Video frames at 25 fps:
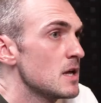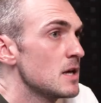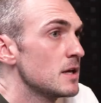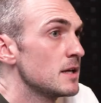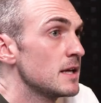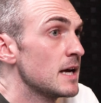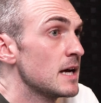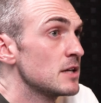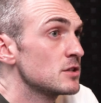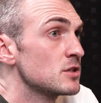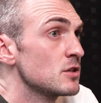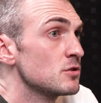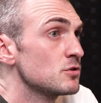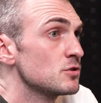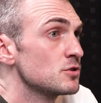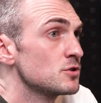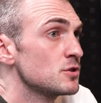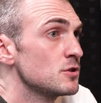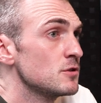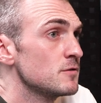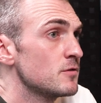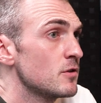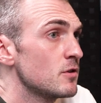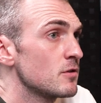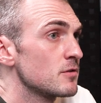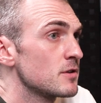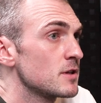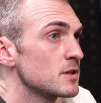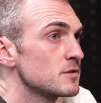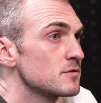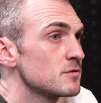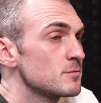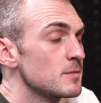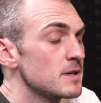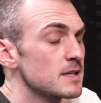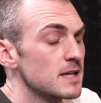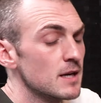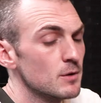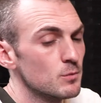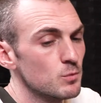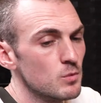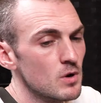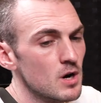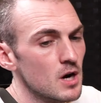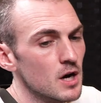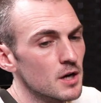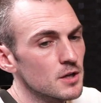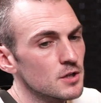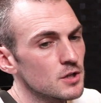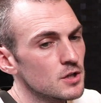Yeah. So just two final things for me, Dad.
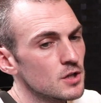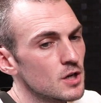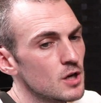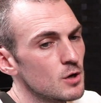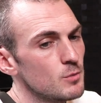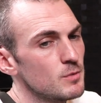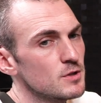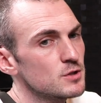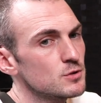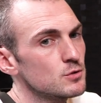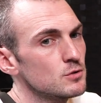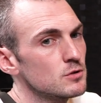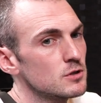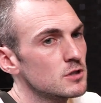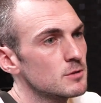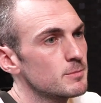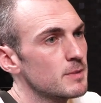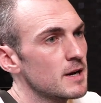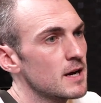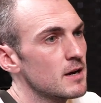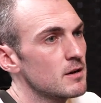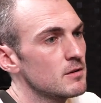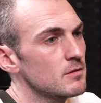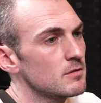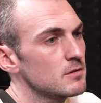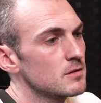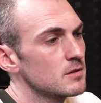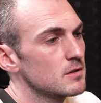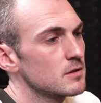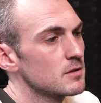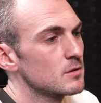One, we talk about.